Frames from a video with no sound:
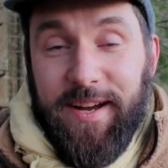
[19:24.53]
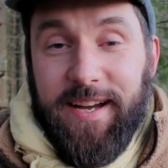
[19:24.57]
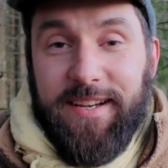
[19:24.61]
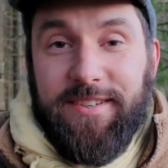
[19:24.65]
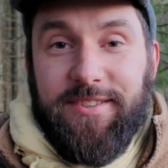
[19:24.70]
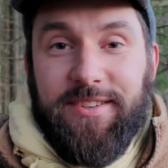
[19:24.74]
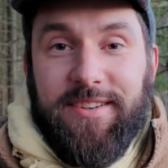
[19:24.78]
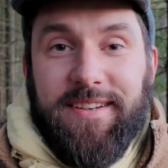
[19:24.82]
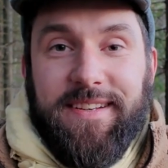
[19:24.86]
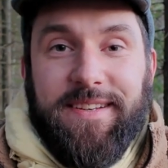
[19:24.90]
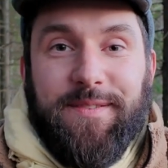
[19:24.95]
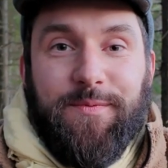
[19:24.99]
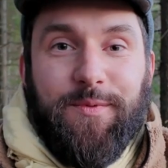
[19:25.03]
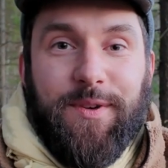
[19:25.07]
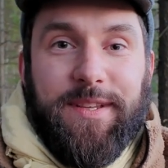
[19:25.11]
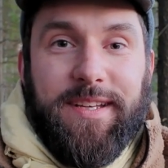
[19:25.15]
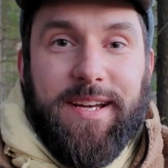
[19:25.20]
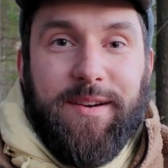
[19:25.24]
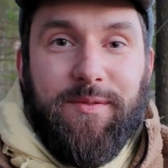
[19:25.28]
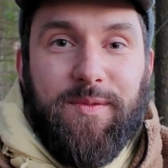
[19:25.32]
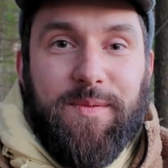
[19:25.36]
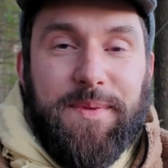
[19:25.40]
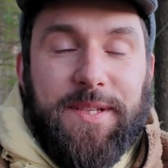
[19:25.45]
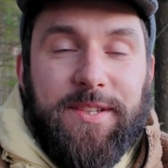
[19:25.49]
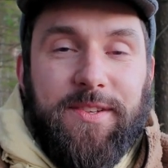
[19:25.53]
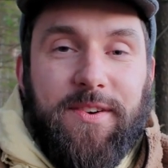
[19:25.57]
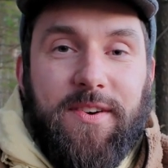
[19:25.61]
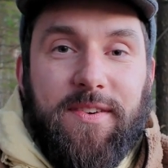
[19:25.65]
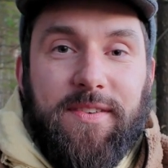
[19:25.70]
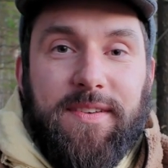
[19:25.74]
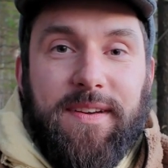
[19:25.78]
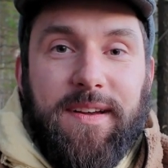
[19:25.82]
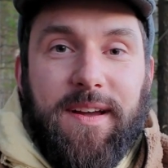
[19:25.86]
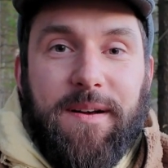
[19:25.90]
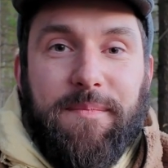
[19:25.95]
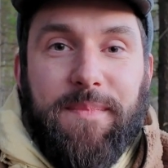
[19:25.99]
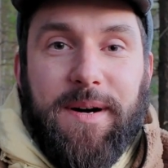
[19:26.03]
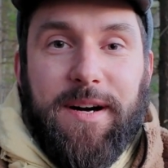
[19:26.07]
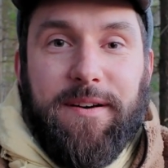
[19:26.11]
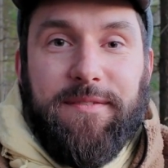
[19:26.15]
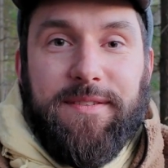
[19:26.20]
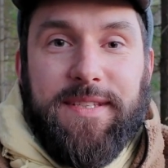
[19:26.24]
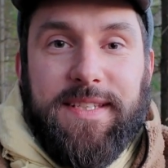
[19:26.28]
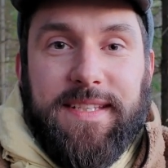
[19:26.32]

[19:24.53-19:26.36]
actually, when I will be talking about